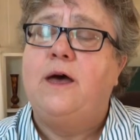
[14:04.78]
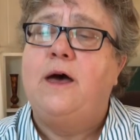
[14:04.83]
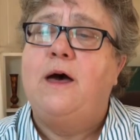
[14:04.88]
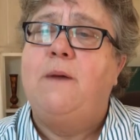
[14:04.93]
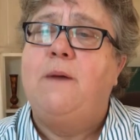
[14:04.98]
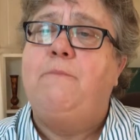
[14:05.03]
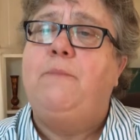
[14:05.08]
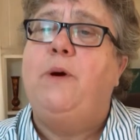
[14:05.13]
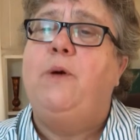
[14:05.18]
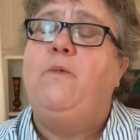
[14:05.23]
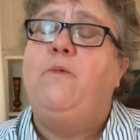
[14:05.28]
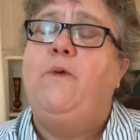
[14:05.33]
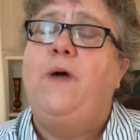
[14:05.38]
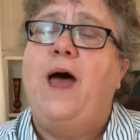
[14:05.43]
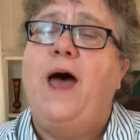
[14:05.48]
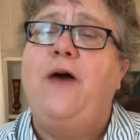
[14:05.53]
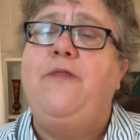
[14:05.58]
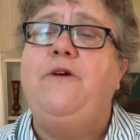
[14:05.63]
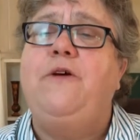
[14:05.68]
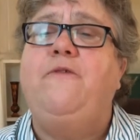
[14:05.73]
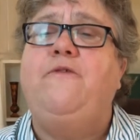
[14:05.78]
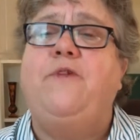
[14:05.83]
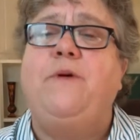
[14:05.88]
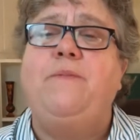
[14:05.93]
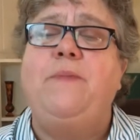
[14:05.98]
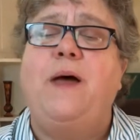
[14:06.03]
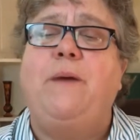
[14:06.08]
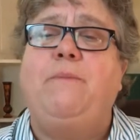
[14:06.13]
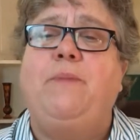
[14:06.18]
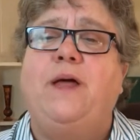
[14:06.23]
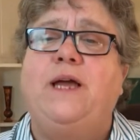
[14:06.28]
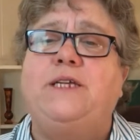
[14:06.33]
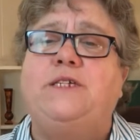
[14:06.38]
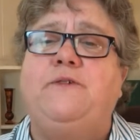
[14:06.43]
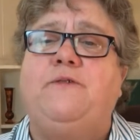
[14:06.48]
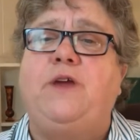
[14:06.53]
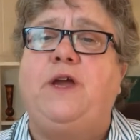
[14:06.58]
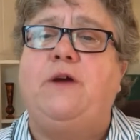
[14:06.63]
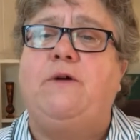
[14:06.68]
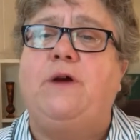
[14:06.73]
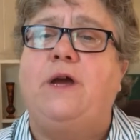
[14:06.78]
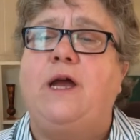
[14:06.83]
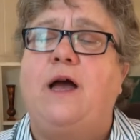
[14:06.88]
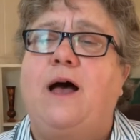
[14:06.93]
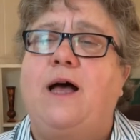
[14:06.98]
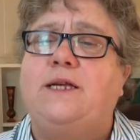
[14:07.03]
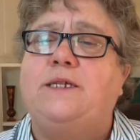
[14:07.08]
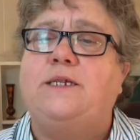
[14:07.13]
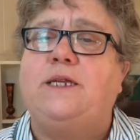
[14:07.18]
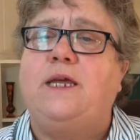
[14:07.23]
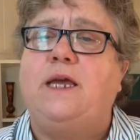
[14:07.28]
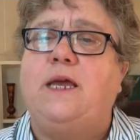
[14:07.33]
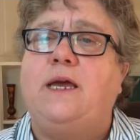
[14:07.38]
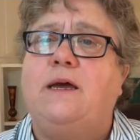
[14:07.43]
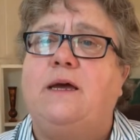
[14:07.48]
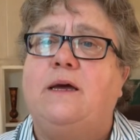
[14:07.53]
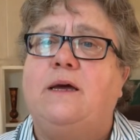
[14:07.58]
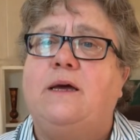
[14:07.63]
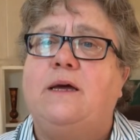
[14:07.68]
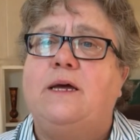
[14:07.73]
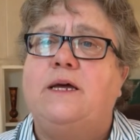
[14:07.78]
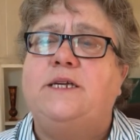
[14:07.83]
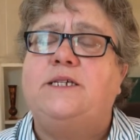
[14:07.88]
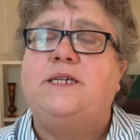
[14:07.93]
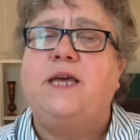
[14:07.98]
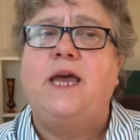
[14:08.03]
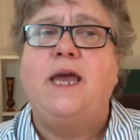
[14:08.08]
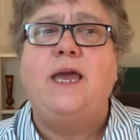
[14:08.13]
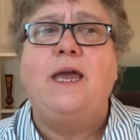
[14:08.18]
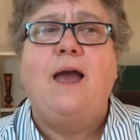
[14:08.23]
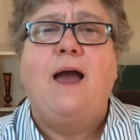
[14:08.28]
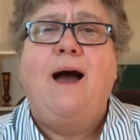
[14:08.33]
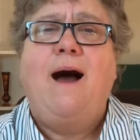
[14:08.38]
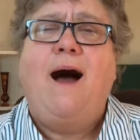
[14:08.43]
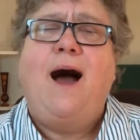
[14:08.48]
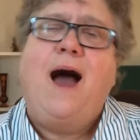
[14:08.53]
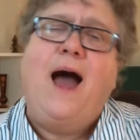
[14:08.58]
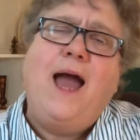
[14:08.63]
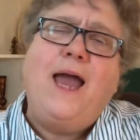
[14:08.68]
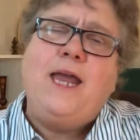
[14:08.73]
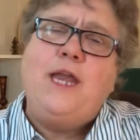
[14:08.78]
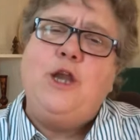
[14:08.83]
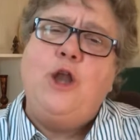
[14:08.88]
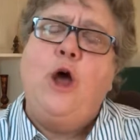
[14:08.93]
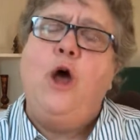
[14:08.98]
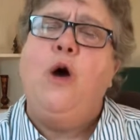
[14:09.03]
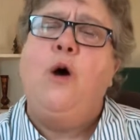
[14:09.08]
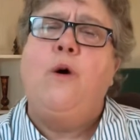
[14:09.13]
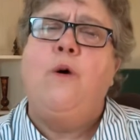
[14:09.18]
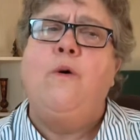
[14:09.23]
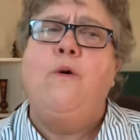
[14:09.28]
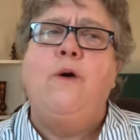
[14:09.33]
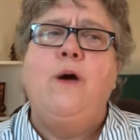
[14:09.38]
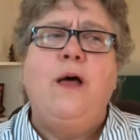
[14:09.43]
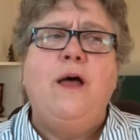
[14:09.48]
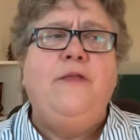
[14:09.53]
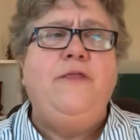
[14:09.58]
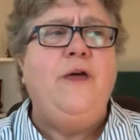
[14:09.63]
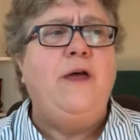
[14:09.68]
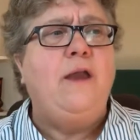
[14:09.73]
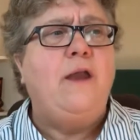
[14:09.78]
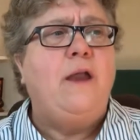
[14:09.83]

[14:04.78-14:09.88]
but rather from that place of curiosity, saying, I know that